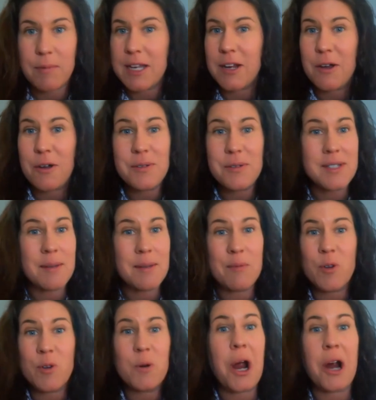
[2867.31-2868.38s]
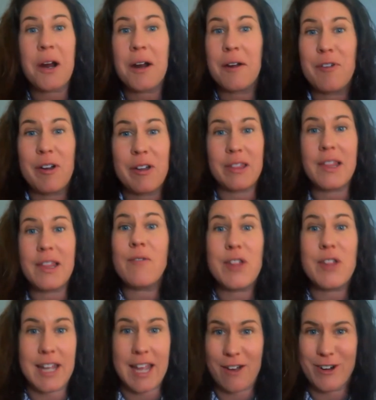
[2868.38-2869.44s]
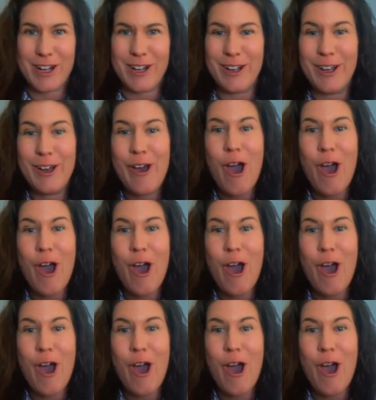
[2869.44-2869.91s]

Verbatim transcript: And we know some of you are going to fall in love with accounting.